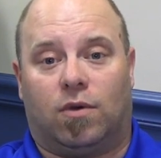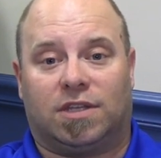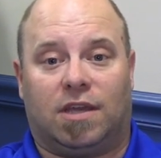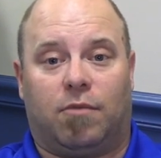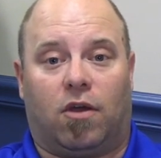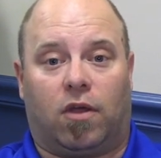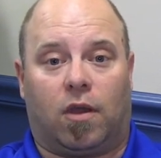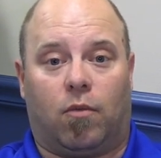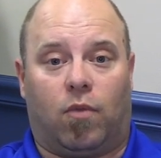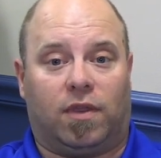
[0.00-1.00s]
is emailing
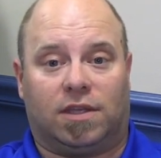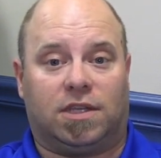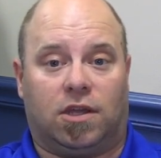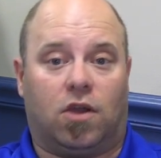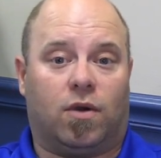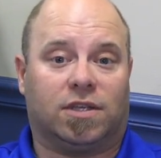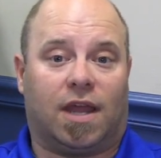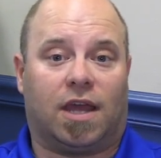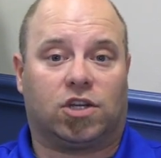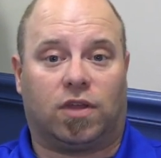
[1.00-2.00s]
them when the CEO isn't
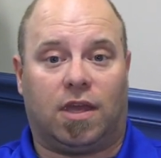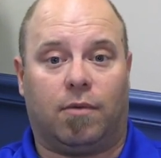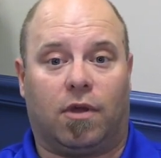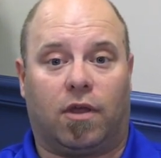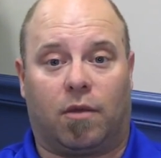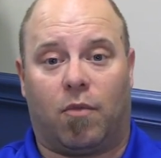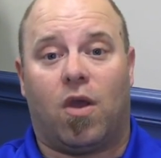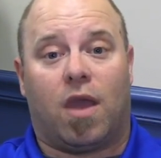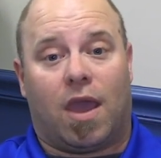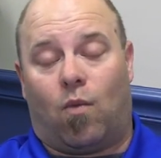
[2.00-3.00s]
actually emailing
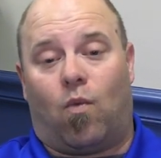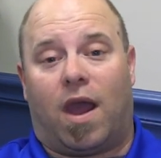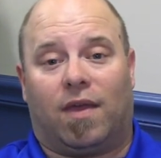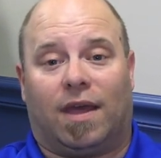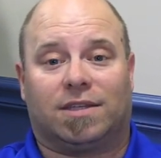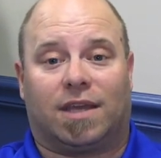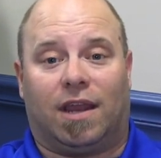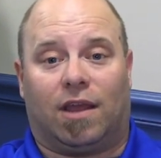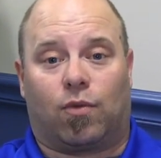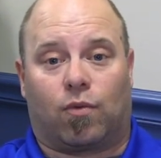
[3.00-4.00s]
and why that's
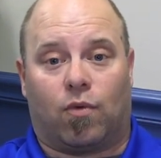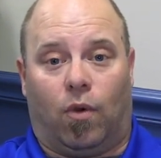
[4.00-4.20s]
getting through.